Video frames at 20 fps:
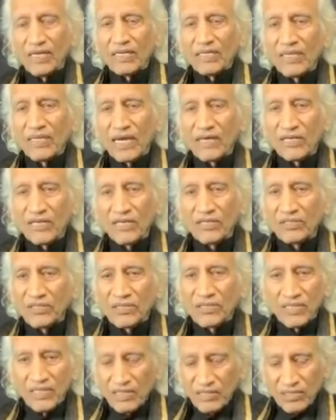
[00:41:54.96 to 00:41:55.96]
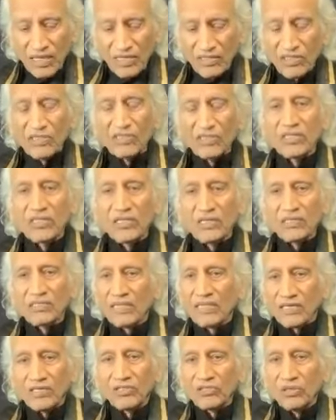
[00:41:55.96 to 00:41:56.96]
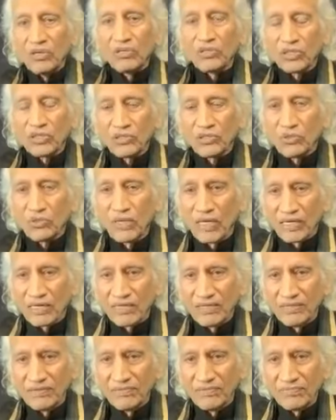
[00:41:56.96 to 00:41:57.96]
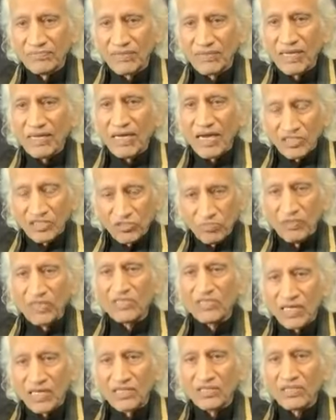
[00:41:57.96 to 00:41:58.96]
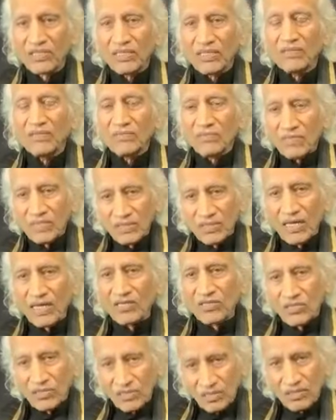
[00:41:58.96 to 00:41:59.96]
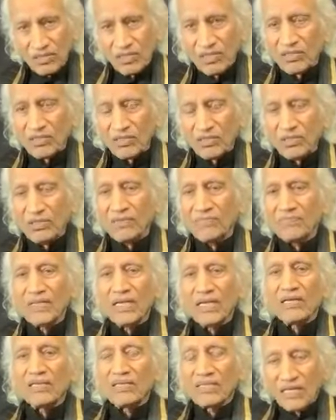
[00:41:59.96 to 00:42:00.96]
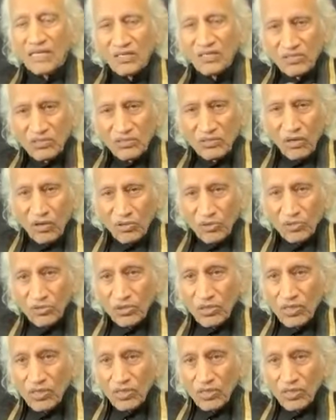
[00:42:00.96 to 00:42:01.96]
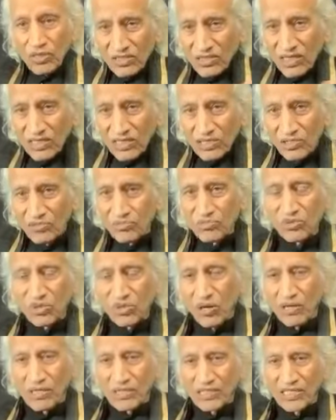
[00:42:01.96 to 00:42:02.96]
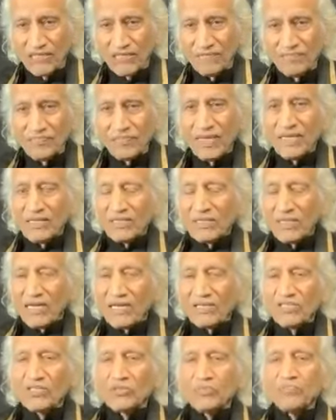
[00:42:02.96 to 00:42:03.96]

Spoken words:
there is no sugar as much as there is no excessive salt. There is